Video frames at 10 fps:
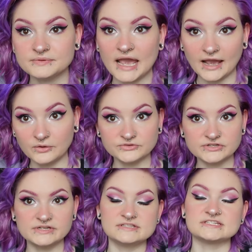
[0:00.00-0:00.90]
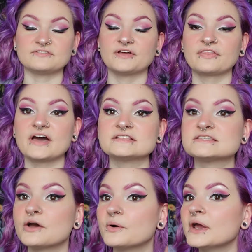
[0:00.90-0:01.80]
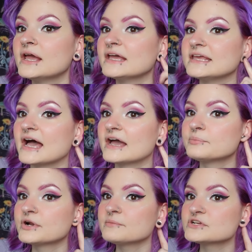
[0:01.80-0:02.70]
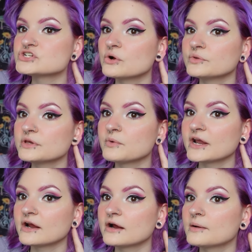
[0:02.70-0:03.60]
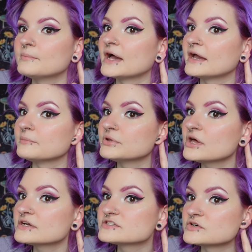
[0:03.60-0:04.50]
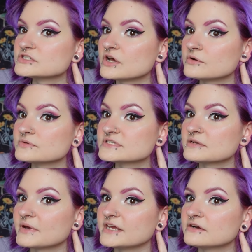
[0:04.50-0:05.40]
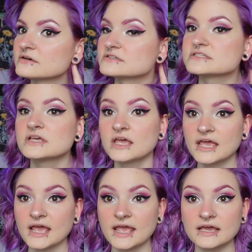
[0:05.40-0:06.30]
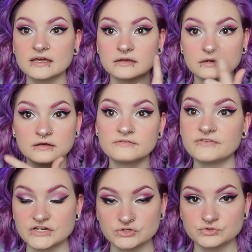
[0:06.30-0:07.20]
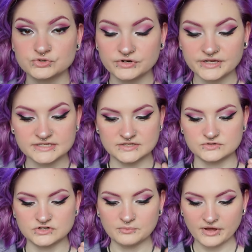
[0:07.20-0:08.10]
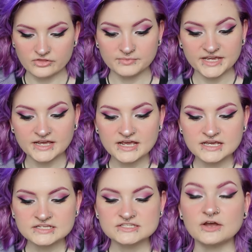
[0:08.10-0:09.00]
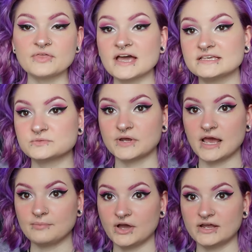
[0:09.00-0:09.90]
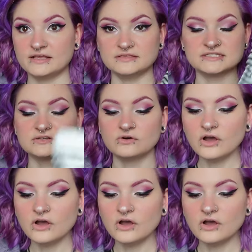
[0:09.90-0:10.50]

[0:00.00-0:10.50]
out and stuff like that. So yeah, I pretty much only wear my plugs or tunnels in my ears and facial jewelry because those don't bother me. So that is what I bought in this little